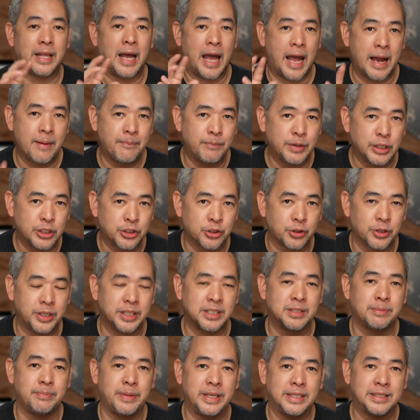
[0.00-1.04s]
The aperture
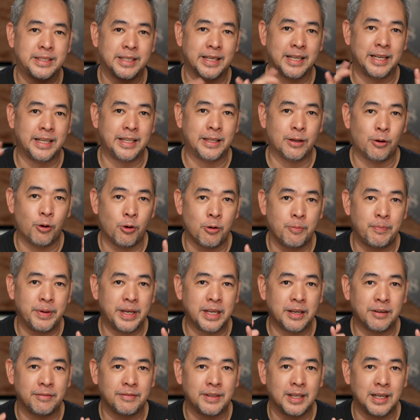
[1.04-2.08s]
is basically the
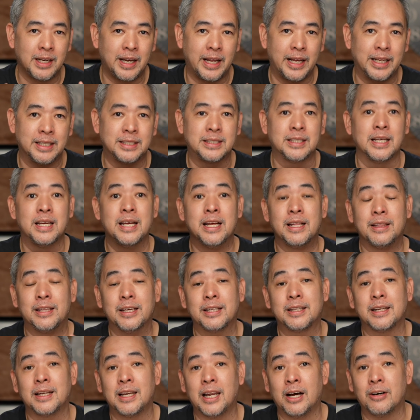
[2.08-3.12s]
opening of the lens
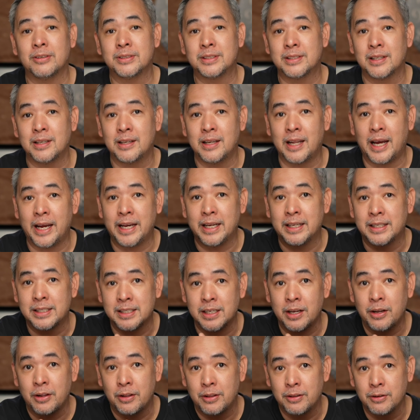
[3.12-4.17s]
that allows the light
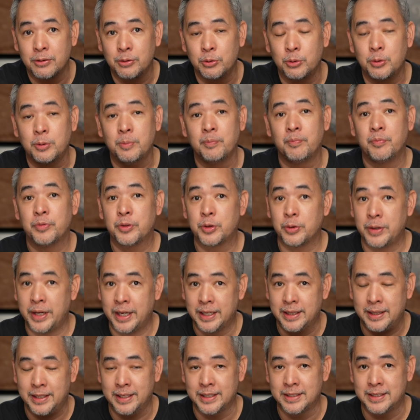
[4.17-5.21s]
through to
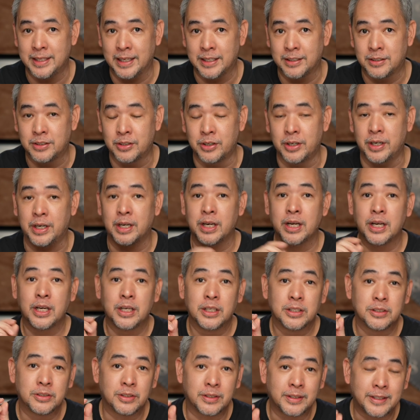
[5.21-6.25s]
hit the sensor.
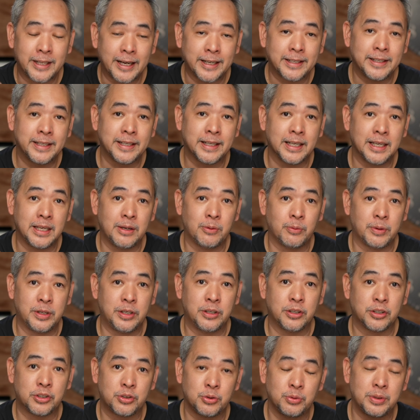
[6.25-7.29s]
So technically, when
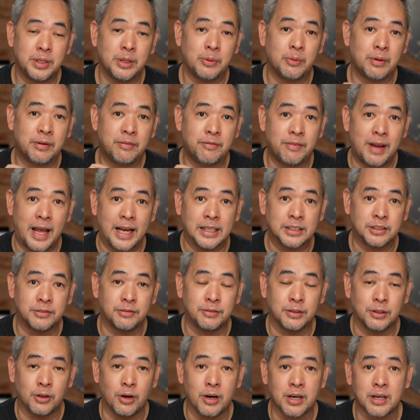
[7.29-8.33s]
you're shooting with flash
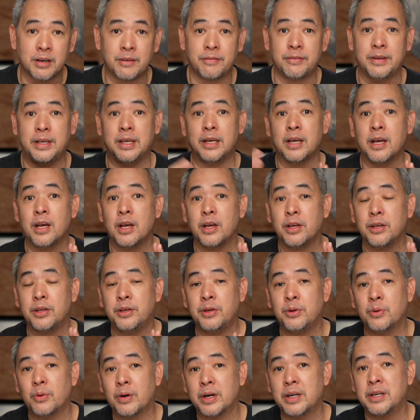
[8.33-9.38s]
photography,
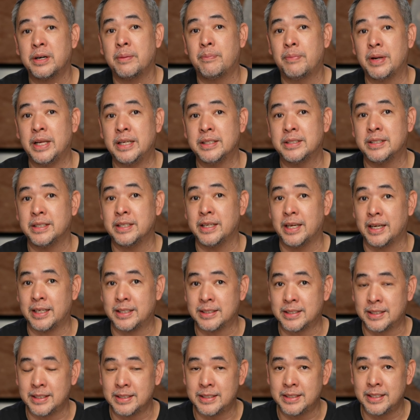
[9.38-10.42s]
you are replacing
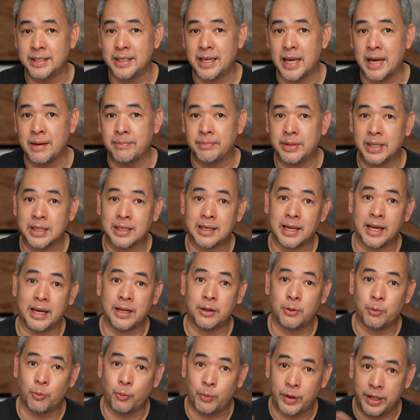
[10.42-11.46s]
existing ambient
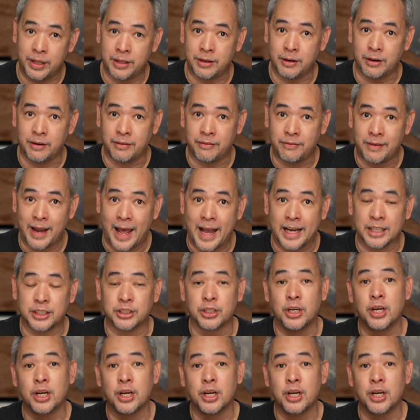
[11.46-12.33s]
light with your flash.